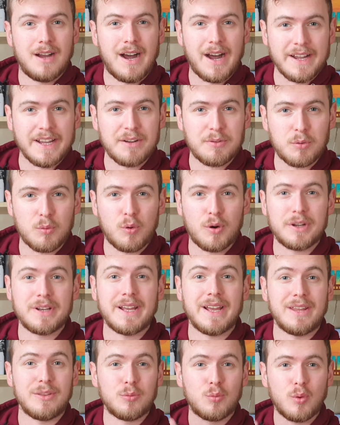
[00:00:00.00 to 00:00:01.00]
Hi everyone
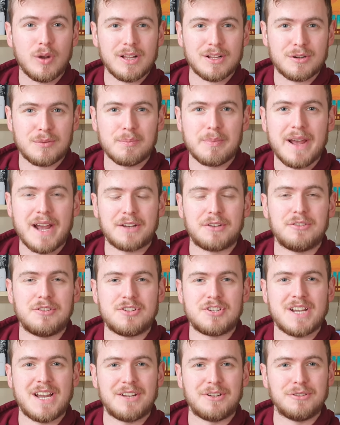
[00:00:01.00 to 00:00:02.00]
and welcome back to the
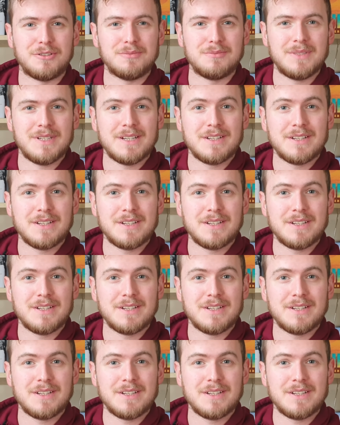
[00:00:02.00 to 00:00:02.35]
channel.